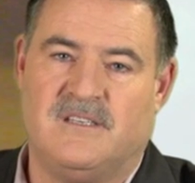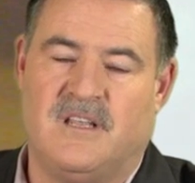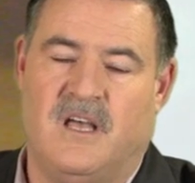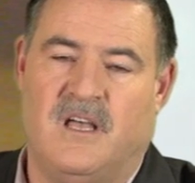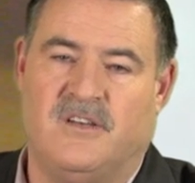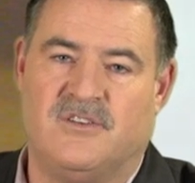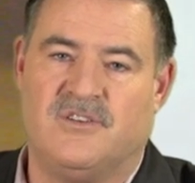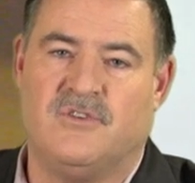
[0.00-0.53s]

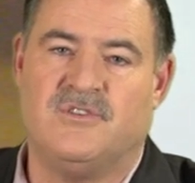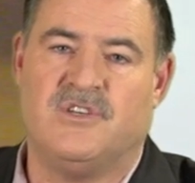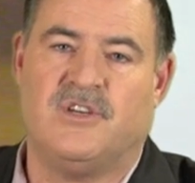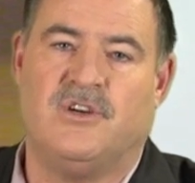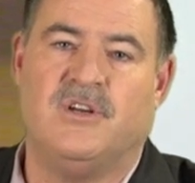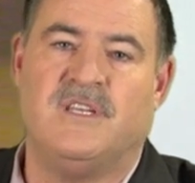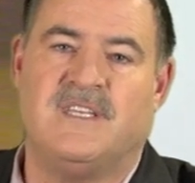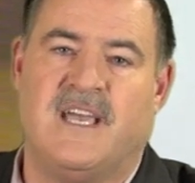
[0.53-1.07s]
Uh, your Social
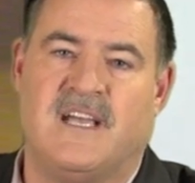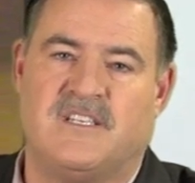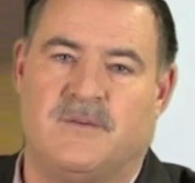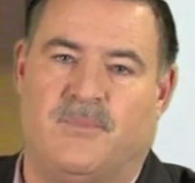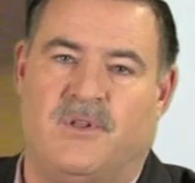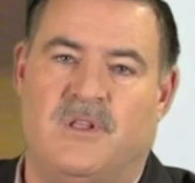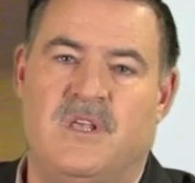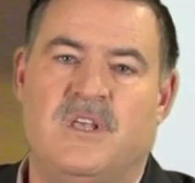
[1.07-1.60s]
Security
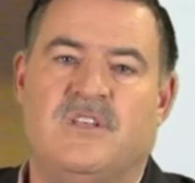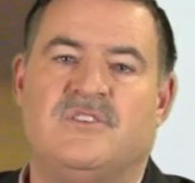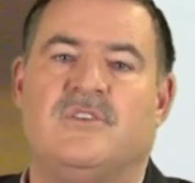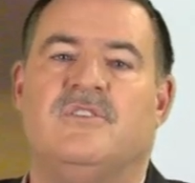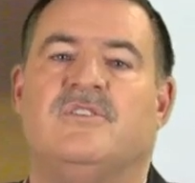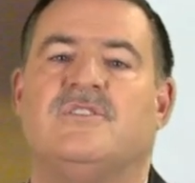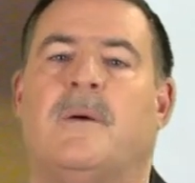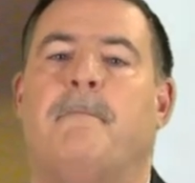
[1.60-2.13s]
taxable.
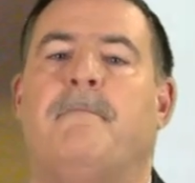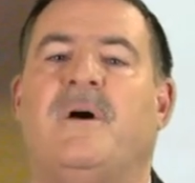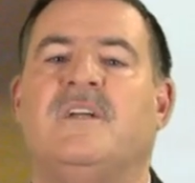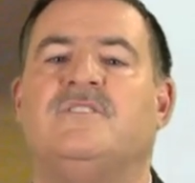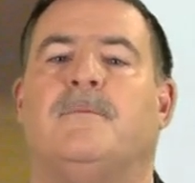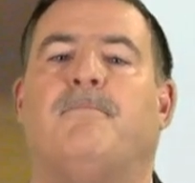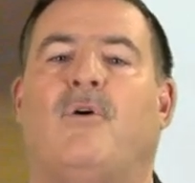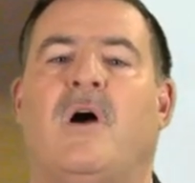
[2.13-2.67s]
So there's a
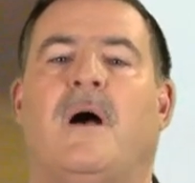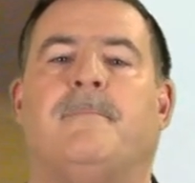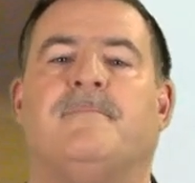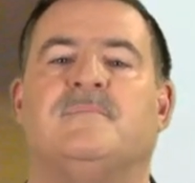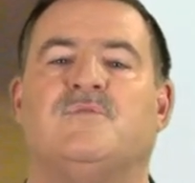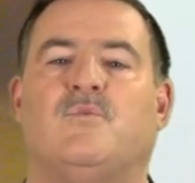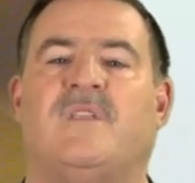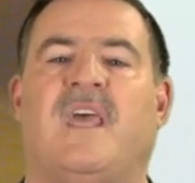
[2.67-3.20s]
bunch of
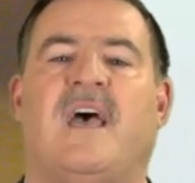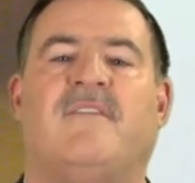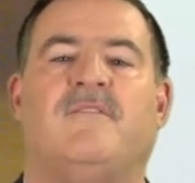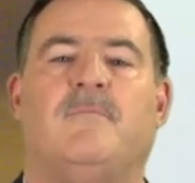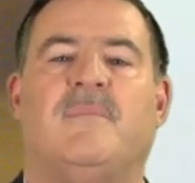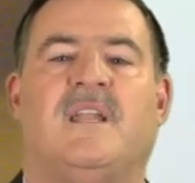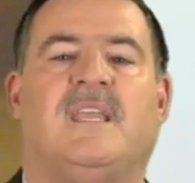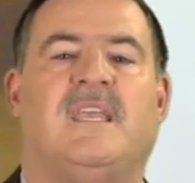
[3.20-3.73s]
problems with
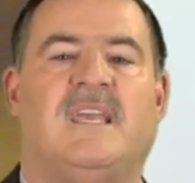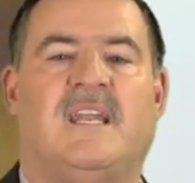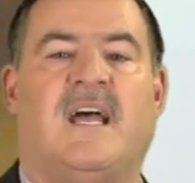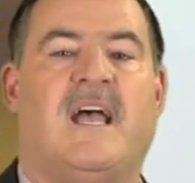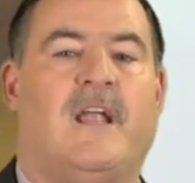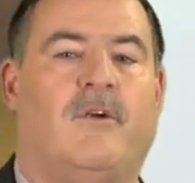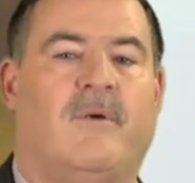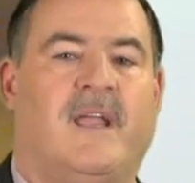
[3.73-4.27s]
having money in
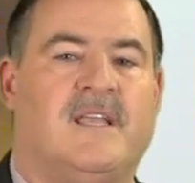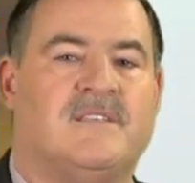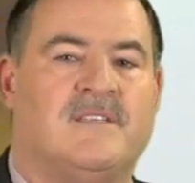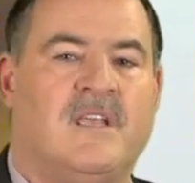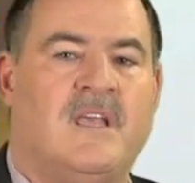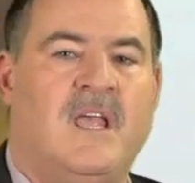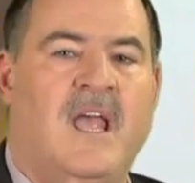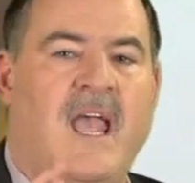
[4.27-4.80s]
IRAs
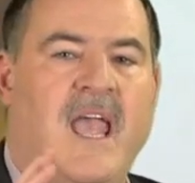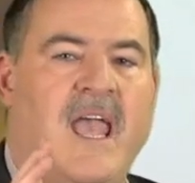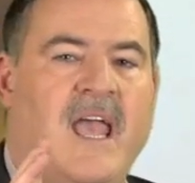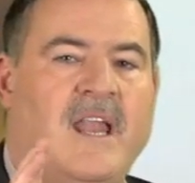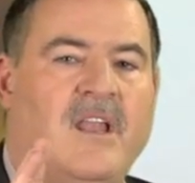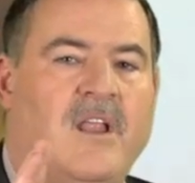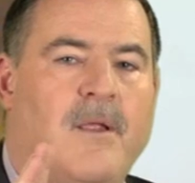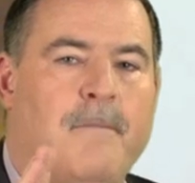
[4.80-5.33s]

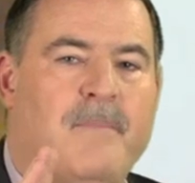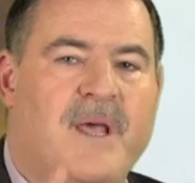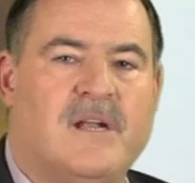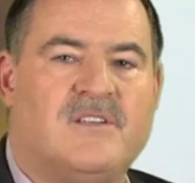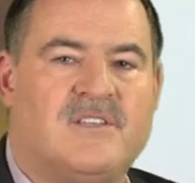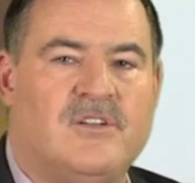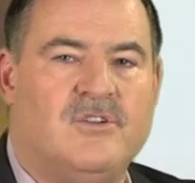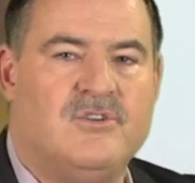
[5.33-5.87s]
and better
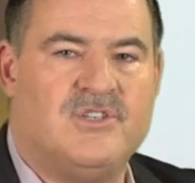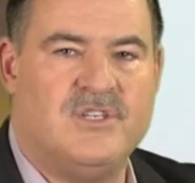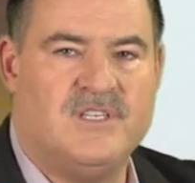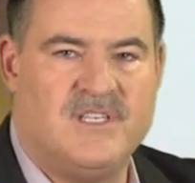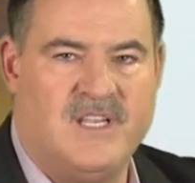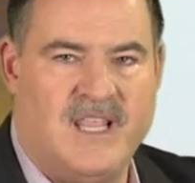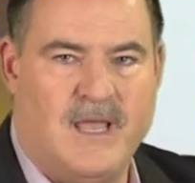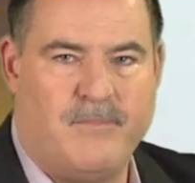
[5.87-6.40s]

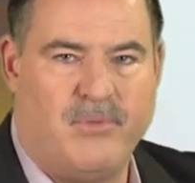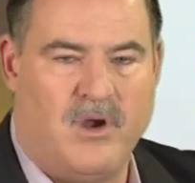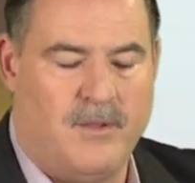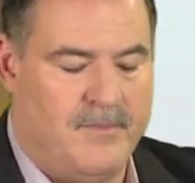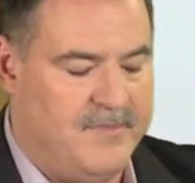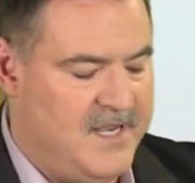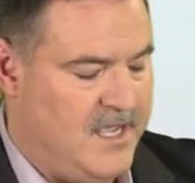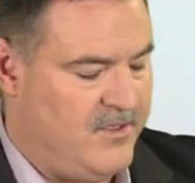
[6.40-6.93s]
solutions to that
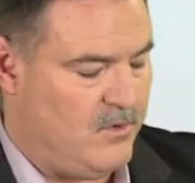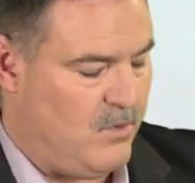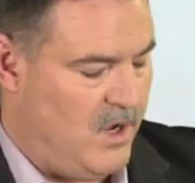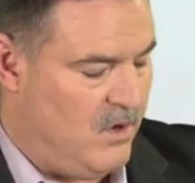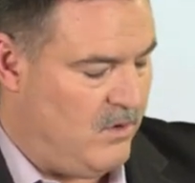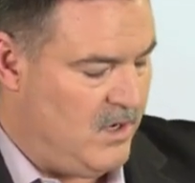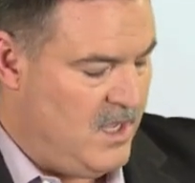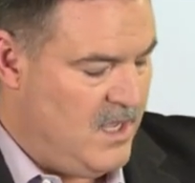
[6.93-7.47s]
problem down the
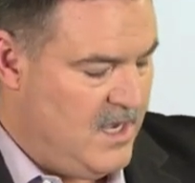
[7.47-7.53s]
road.